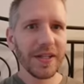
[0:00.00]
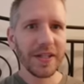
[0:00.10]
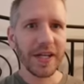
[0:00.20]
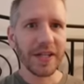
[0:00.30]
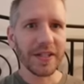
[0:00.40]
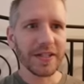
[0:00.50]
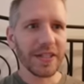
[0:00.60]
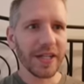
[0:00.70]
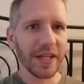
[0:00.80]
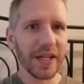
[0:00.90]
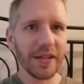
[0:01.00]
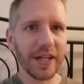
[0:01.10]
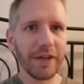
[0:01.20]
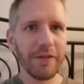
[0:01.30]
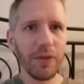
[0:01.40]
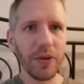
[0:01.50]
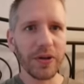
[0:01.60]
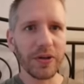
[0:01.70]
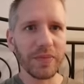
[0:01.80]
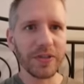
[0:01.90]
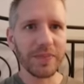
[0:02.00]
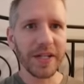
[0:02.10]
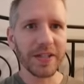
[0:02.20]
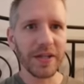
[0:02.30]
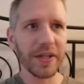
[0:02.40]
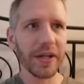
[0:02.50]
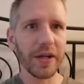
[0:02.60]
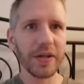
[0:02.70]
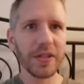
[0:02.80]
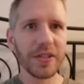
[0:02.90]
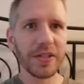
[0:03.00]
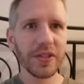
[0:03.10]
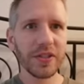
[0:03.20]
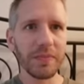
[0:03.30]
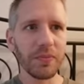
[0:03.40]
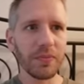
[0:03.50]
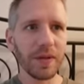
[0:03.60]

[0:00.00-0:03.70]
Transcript: yeah, you can see I got like 4 Crimson Mains on there, just some